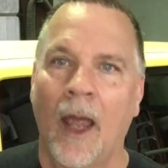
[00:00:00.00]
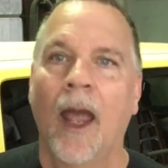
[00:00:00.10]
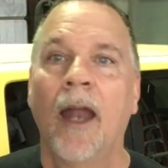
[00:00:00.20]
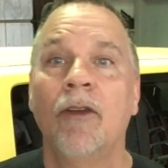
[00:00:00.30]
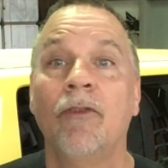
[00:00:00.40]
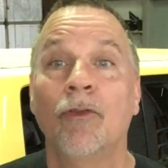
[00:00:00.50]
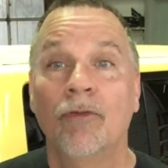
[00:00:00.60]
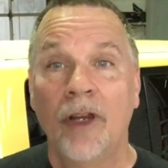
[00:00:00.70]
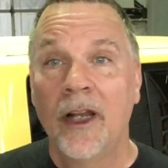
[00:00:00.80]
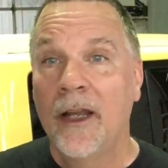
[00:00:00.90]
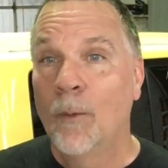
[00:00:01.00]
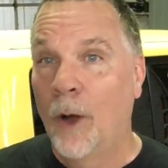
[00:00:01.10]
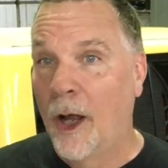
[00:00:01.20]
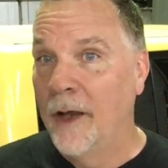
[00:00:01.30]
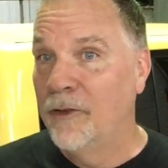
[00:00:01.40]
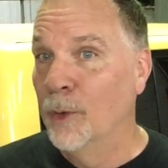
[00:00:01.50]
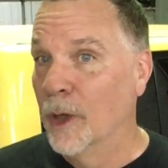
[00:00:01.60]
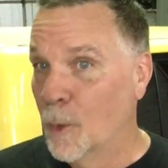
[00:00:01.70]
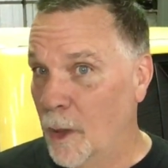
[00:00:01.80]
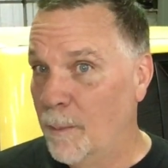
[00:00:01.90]
And if you really want to
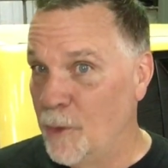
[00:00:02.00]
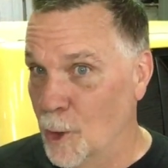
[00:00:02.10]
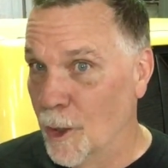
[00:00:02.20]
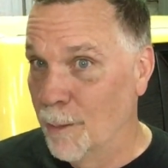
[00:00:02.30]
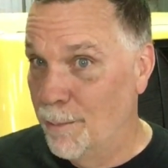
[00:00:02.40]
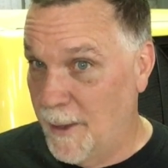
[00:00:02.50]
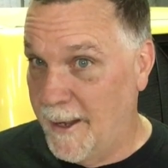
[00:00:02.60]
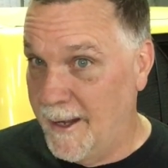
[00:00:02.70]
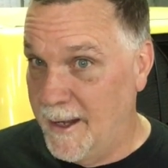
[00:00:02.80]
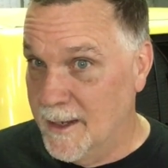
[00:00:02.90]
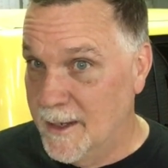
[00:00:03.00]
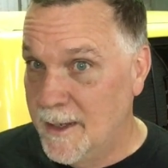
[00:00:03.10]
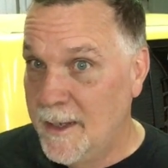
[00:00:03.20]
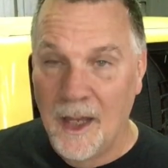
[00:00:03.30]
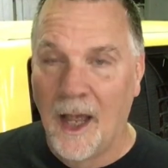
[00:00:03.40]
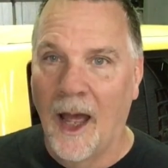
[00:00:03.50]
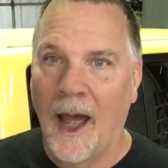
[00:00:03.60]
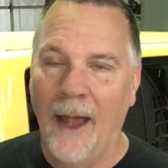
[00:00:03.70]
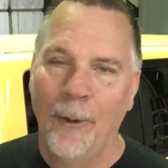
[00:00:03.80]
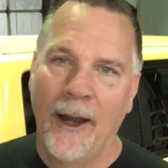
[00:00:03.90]
equip your buddy,
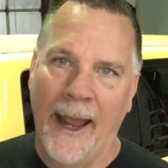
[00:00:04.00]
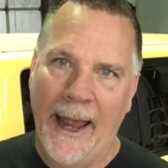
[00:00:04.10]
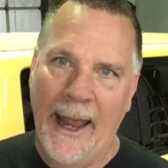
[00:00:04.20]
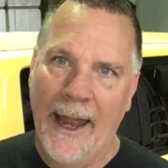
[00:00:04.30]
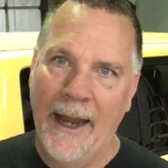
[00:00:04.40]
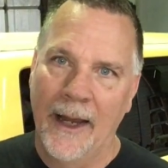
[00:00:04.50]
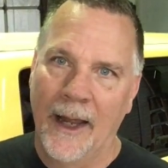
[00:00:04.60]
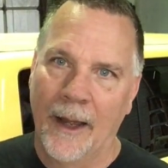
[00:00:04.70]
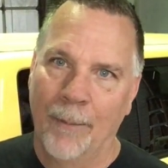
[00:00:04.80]
I would add a